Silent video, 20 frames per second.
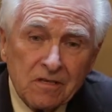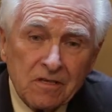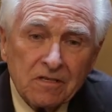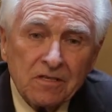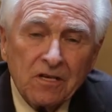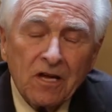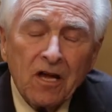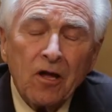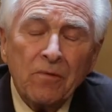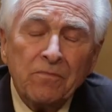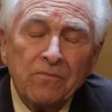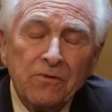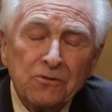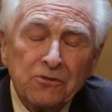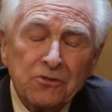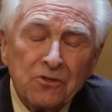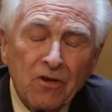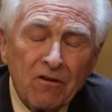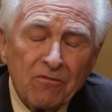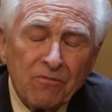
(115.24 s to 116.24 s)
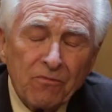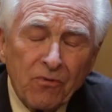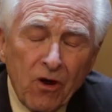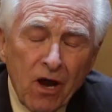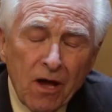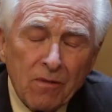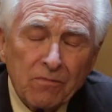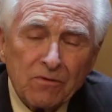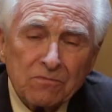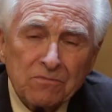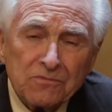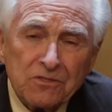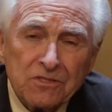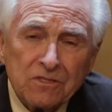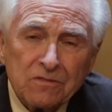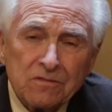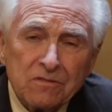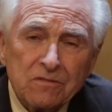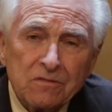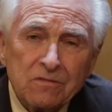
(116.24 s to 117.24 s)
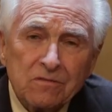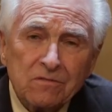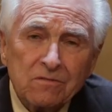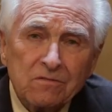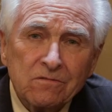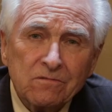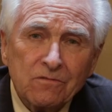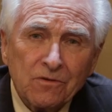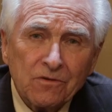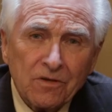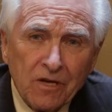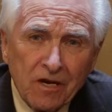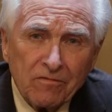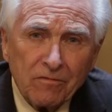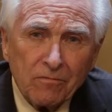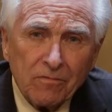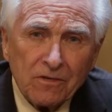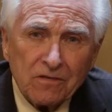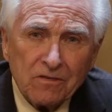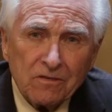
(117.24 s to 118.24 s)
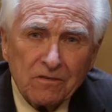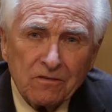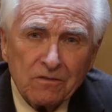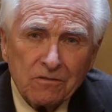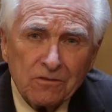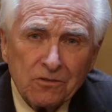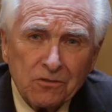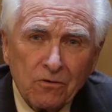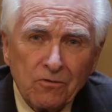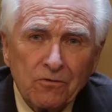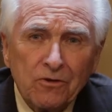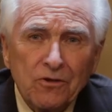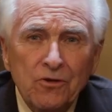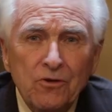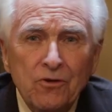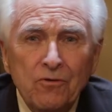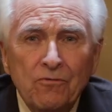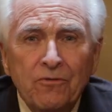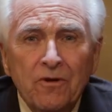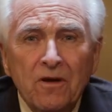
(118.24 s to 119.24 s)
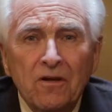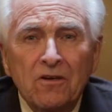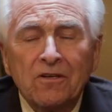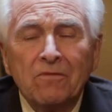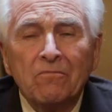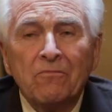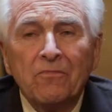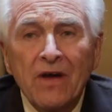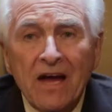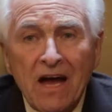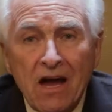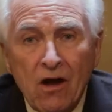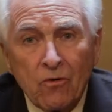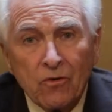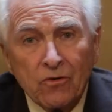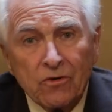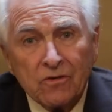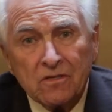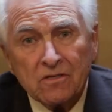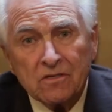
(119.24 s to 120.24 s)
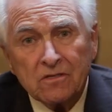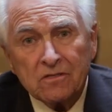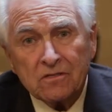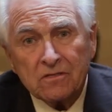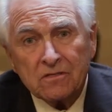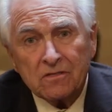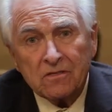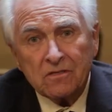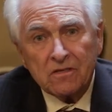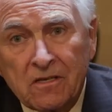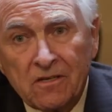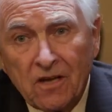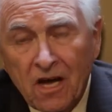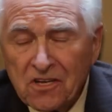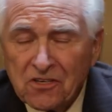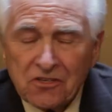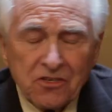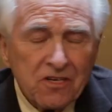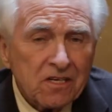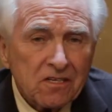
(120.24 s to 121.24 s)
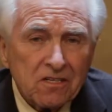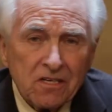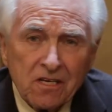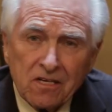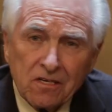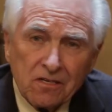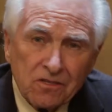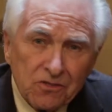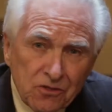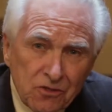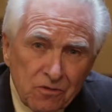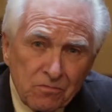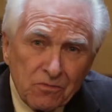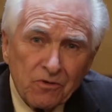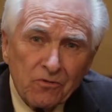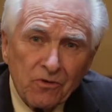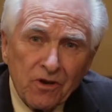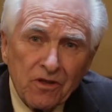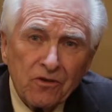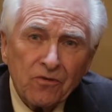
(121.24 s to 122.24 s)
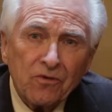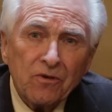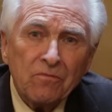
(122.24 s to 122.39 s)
to help you solve problems with government so that you felt empowered, not dictated to, but rather